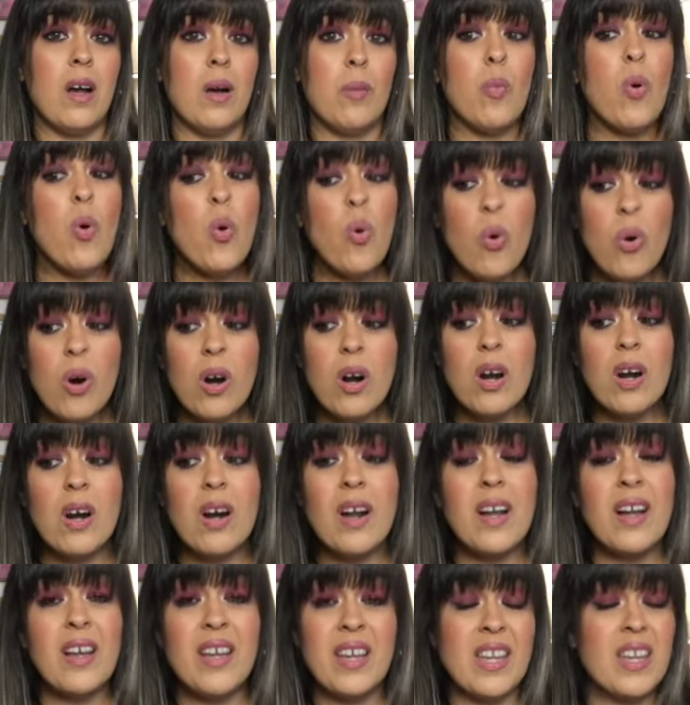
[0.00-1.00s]
or
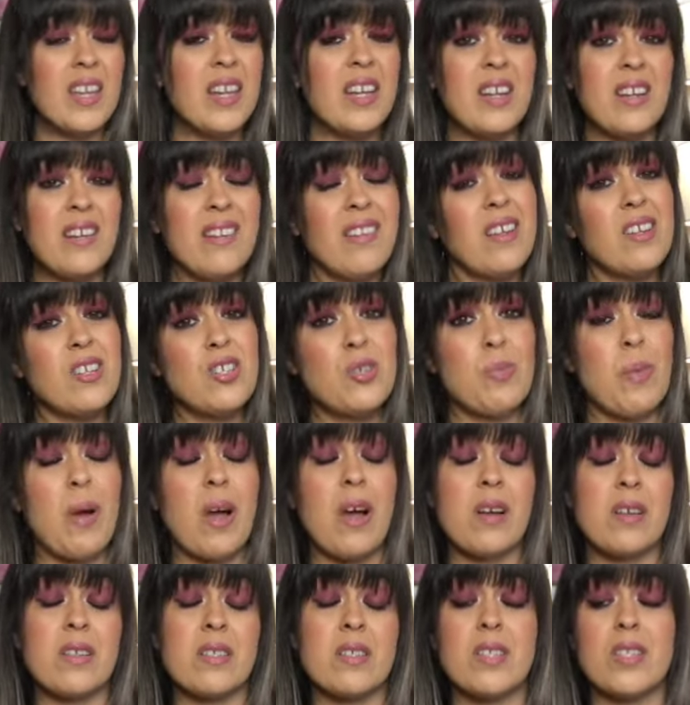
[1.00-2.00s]
a heated
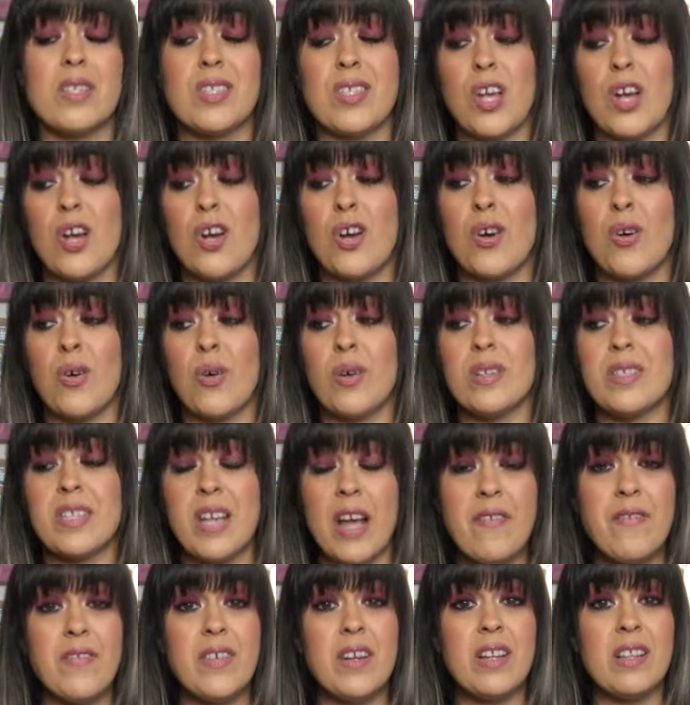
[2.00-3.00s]
lunchbox. So
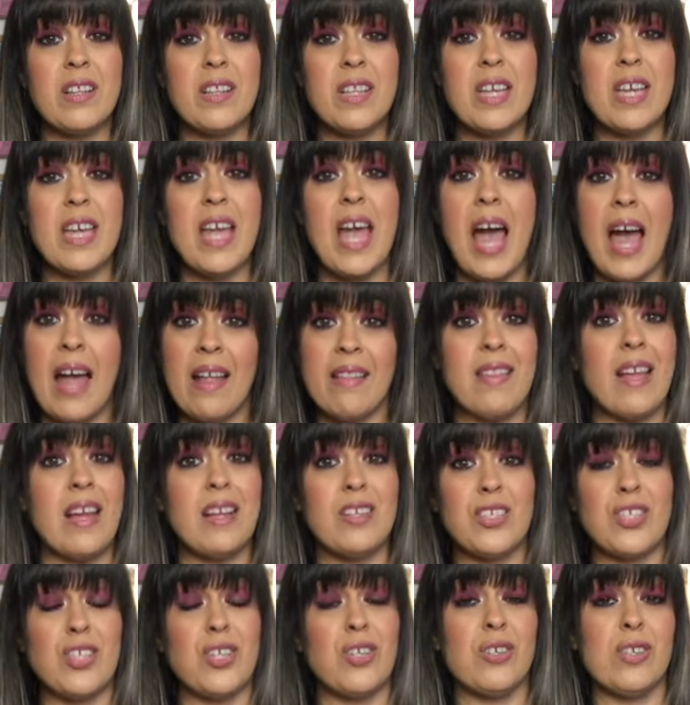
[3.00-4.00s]
definitely add that
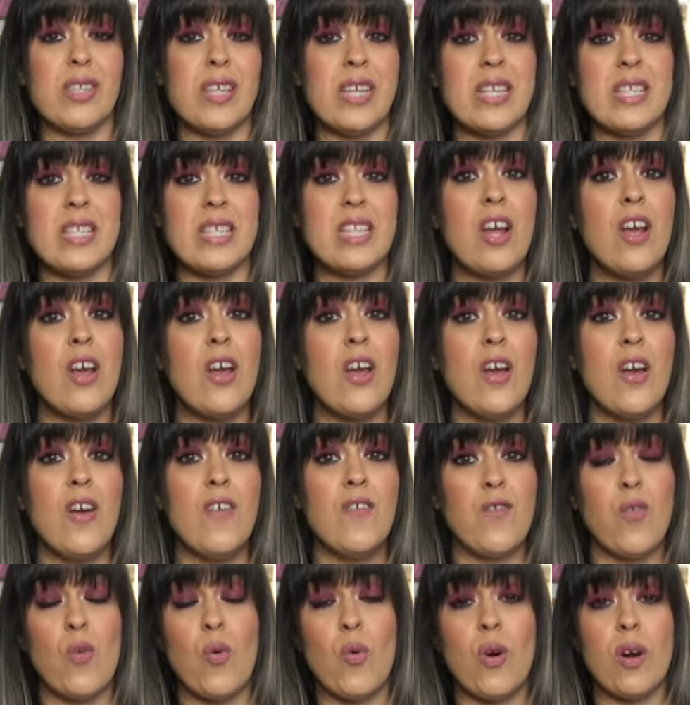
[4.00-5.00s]
to your list
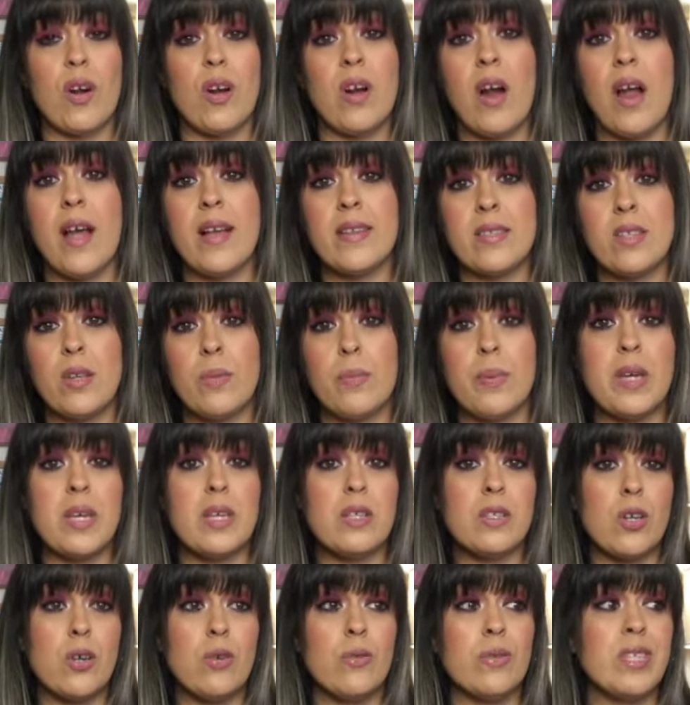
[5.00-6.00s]
for your
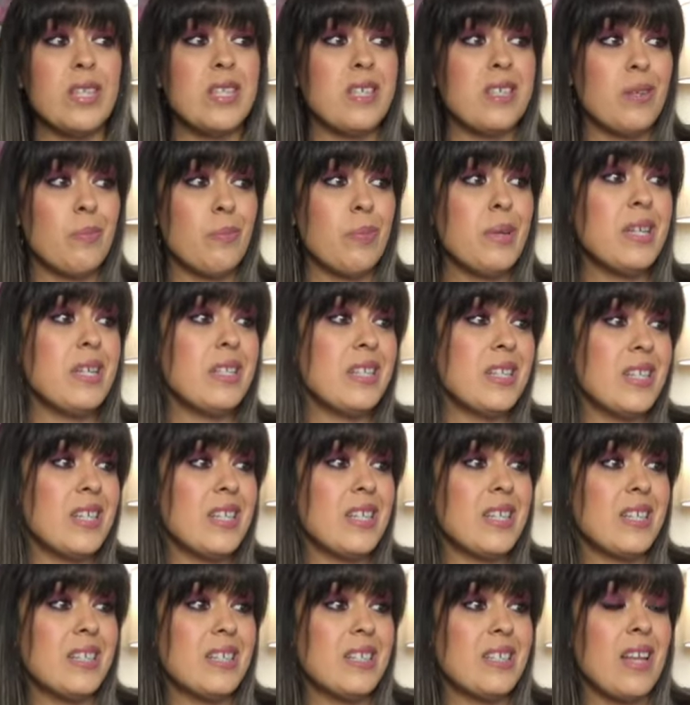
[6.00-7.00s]
SLPs, OTs, and
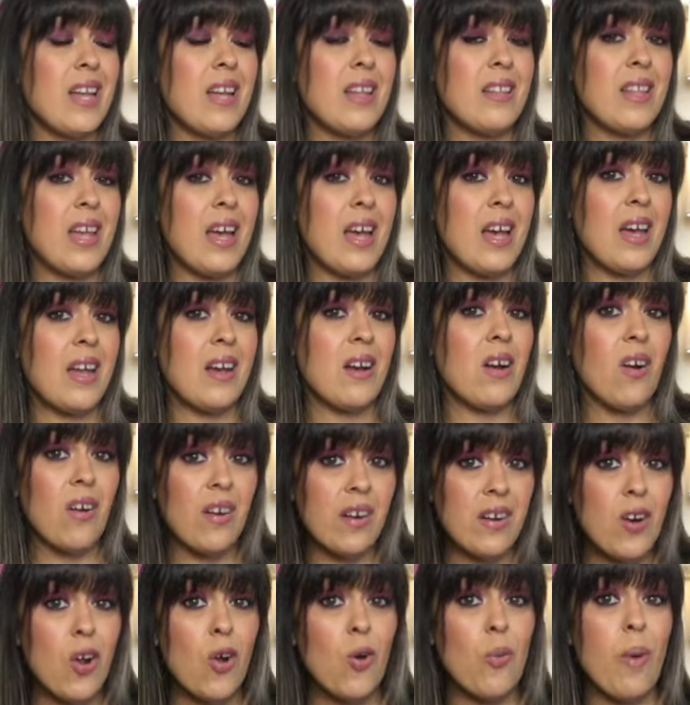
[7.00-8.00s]
PTs that are
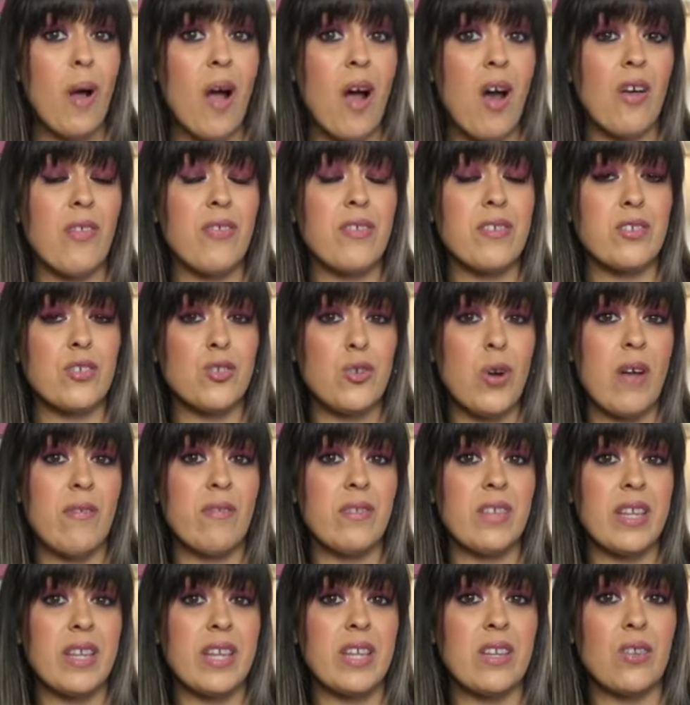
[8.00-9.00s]
in home health and
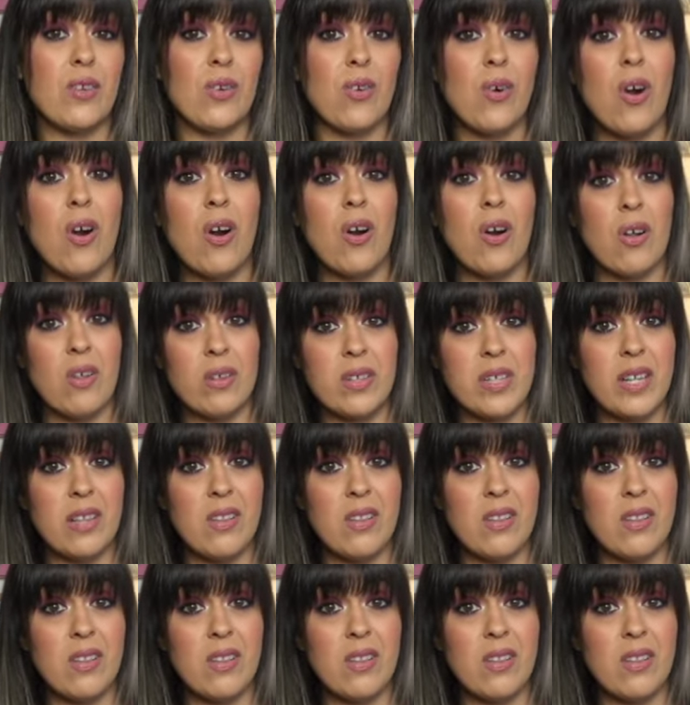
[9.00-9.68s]
traveling in their car all day